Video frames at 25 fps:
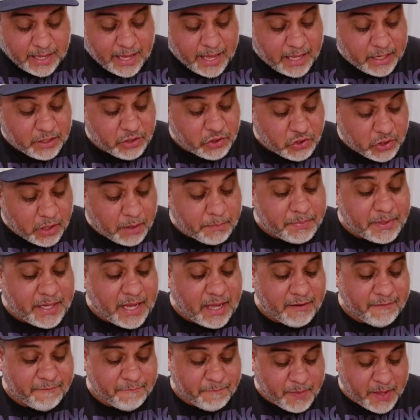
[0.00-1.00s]
and jumped
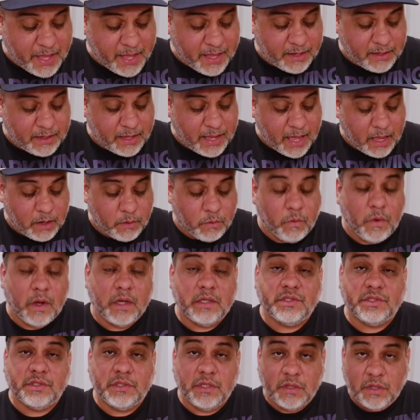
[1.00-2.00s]
out of bed and
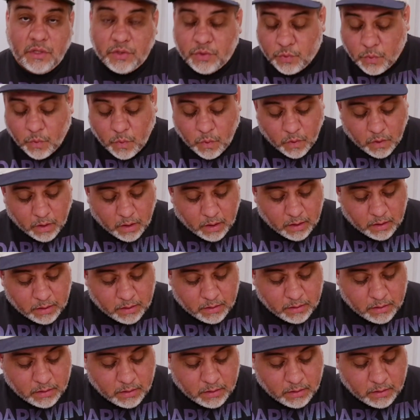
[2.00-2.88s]
rushed to the door.